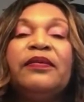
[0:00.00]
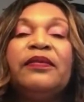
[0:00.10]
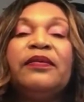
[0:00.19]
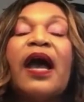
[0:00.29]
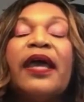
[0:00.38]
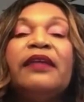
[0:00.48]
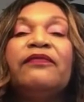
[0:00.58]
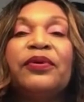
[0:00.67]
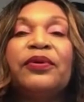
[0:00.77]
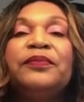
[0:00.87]

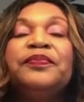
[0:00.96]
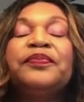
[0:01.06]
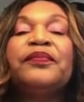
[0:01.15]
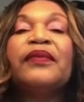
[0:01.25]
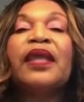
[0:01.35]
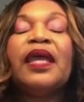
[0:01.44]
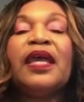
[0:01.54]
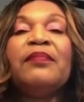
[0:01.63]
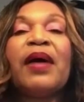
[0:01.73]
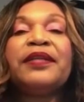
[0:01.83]
dining room,
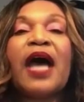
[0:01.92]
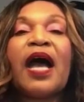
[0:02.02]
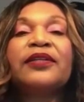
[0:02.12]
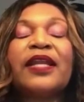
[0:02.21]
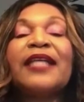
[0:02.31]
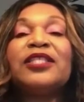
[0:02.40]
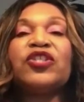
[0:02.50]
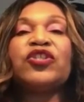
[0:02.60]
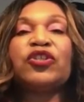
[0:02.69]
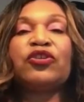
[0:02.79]
and I
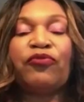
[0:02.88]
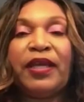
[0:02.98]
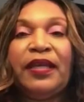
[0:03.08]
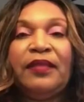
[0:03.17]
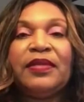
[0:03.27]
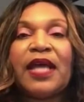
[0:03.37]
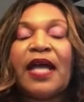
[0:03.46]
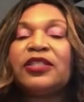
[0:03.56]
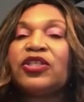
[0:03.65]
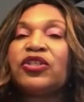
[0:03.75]
just screamed.
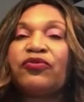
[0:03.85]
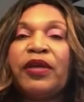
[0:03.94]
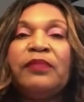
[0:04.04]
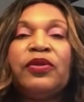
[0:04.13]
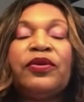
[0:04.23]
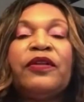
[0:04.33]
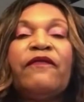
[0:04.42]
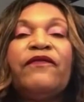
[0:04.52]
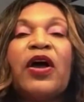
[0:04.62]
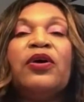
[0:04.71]
I just screamed on
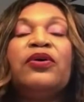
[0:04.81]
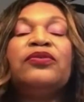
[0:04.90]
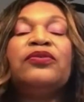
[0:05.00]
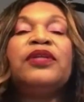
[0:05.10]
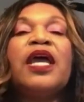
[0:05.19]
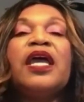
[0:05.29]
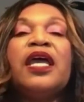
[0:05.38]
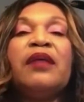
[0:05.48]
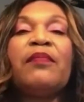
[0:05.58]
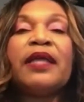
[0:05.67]
the phone,
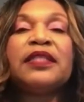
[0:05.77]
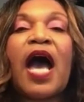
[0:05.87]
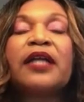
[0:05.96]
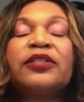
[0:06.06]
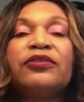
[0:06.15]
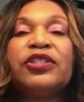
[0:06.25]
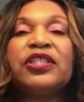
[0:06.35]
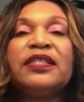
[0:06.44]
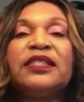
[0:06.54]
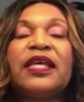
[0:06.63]
and my doctor,
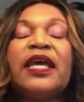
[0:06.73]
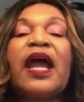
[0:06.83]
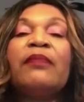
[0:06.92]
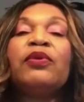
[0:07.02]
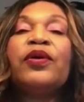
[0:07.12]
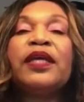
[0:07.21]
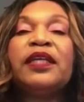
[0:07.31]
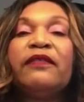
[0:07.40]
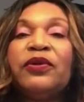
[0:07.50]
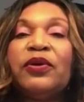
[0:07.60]
she said, I'm going to
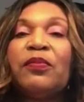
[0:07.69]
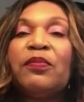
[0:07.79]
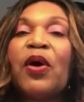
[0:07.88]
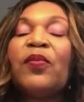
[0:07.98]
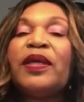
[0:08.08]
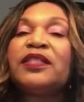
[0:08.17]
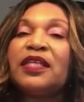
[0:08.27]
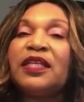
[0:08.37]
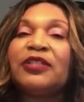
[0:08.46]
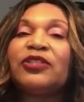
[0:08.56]
give you a moment
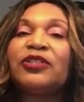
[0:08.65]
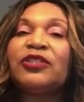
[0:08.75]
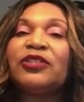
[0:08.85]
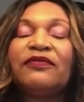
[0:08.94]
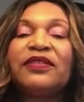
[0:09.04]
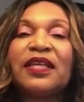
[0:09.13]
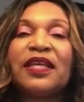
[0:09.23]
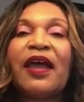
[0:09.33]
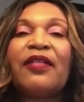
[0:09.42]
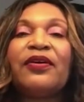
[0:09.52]
to get yourself
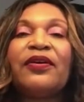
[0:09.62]
together.